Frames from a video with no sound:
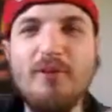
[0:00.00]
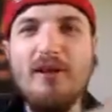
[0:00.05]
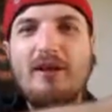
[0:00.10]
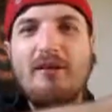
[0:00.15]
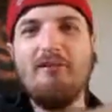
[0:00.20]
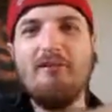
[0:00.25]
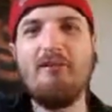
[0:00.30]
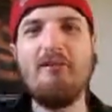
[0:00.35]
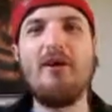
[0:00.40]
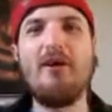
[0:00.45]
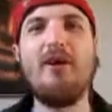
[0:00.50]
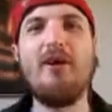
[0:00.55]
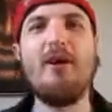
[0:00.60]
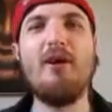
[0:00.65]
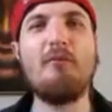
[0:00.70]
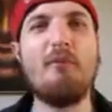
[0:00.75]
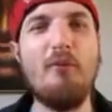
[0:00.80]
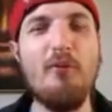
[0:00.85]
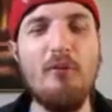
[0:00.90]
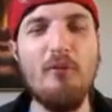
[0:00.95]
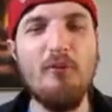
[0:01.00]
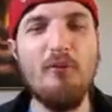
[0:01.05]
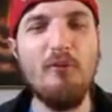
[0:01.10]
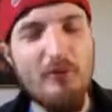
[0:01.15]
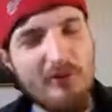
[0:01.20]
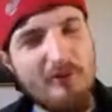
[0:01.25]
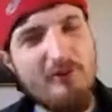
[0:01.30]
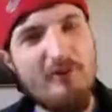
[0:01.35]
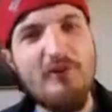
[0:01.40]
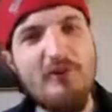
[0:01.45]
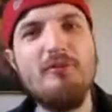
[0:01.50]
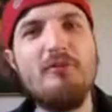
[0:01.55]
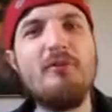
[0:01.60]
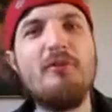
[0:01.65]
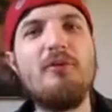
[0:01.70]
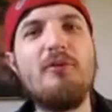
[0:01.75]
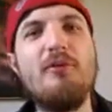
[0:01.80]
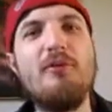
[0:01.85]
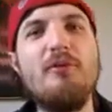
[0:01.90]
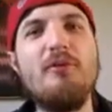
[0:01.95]
will have your ARP, or one of us
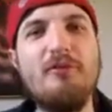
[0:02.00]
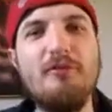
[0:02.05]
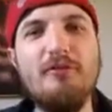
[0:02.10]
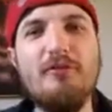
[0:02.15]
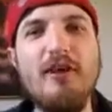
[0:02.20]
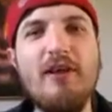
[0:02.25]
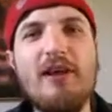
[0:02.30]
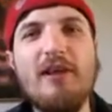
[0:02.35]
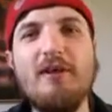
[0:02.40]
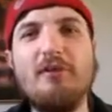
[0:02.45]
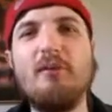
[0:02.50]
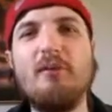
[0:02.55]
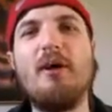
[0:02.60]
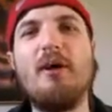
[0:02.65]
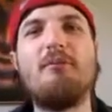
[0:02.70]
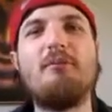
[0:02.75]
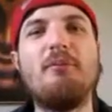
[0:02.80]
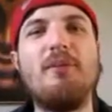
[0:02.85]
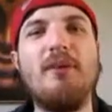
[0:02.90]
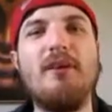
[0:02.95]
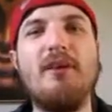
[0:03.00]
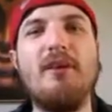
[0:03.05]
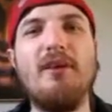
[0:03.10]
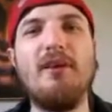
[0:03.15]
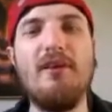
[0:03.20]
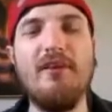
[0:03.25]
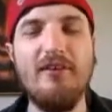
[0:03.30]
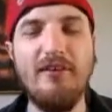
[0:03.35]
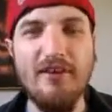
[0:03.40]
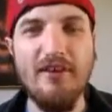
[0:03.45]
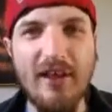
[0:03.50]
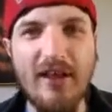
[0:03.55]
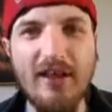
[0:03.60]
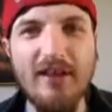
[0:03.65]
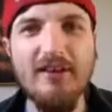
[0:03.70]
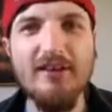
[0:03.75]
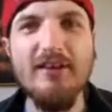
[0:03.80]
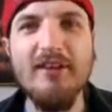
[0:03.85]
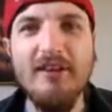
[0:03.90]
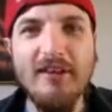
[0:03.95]
will do failure ARP.
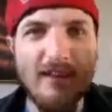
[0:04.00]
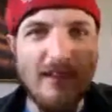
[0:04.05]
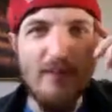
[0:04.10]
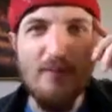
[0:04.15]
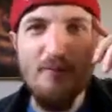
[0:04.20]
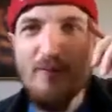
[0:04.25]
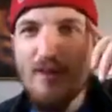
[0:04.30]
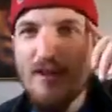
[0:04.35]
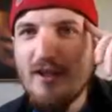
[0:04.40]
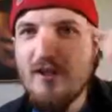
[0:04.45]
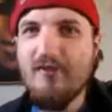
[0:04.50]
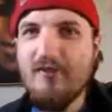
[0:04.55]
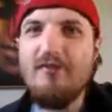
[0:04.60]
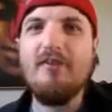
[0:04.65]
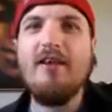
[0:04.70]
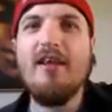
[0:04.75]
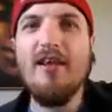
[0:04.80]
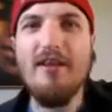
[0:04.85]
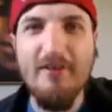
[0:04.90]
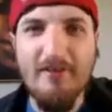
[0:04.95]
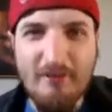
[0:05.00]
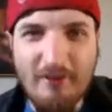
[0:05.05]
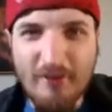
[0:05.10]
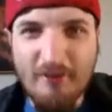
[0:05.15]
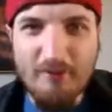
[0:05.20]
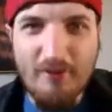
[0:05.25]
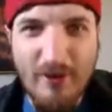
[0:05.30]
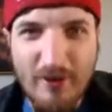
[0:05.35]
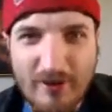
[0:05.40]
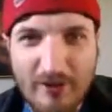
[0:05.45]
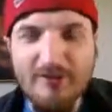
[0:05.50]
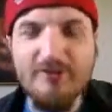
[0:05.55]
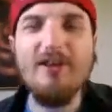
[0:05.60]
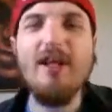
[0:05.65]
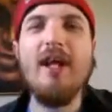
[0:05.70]
Okay, there we go. Thank you very much.